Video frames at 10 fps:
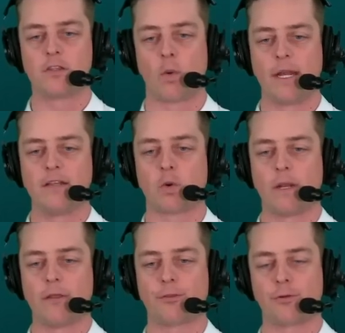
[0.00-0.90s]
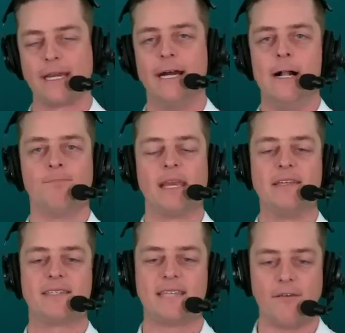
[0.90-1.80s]
2023
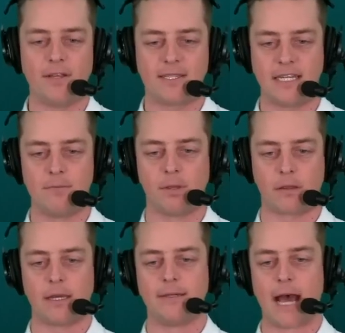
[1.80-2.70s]
is $17 million,